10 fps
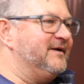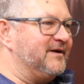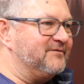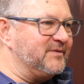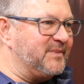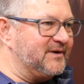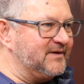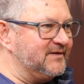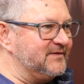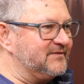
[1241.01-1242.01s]
and
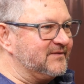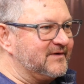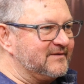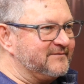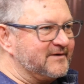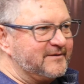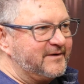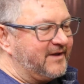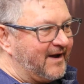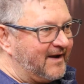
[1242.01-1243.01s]
everybody's very
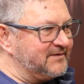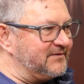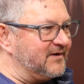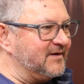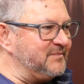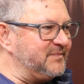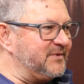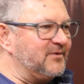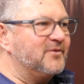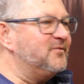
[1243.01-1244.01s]
cashed up.
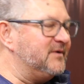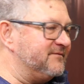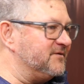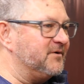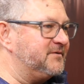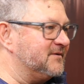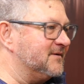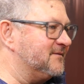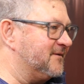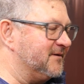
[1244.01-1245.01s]
We've looked
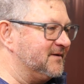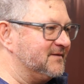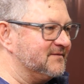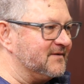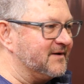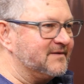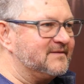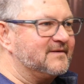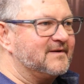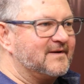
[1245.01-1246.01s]
at things
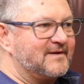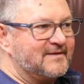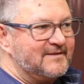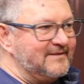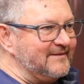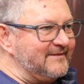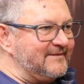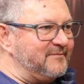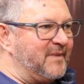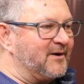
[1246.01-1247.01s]
like
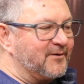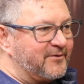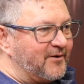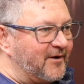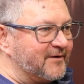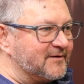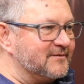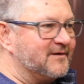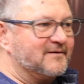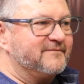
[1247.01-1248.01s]
Marathon
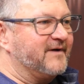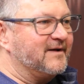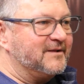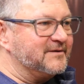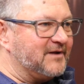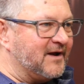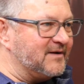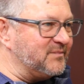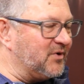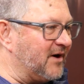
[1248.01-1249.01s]
and their
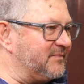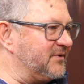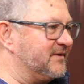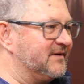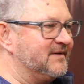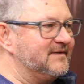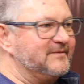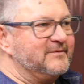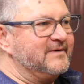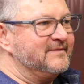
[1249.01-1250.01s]
Valentine property.
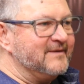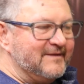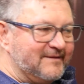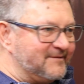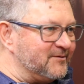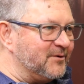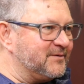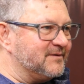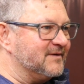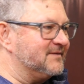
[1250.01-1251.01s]
We
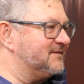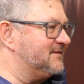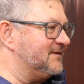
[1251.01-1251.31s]
looked at